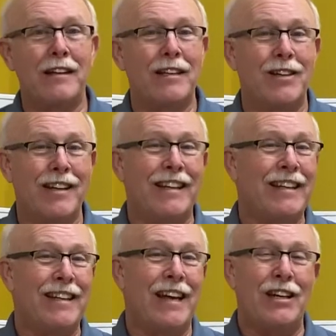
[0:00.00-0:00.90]
that's a neat
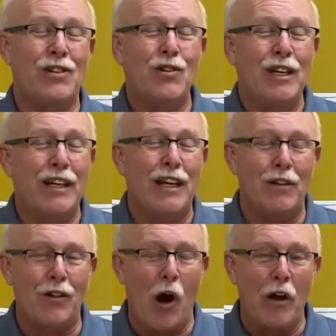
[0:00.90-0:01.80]
and intriguing
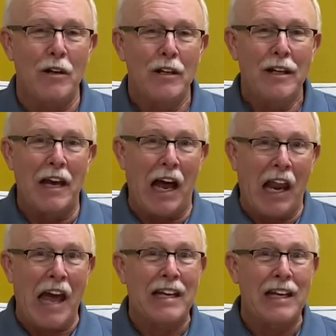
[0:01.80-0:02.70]
thought, and I
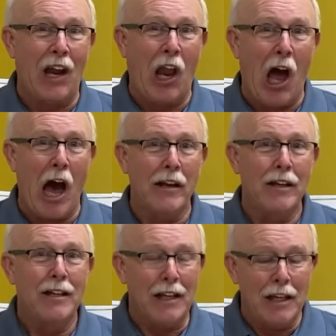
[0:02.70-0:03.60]
like it a lot,
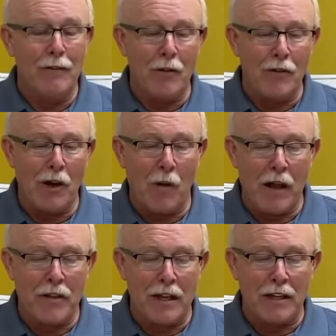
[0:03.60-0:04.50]
even though I
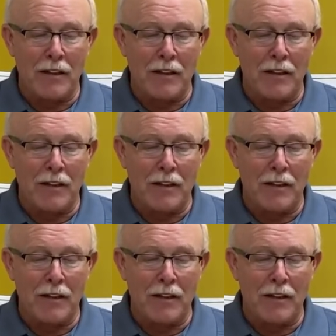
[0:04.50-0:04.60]
think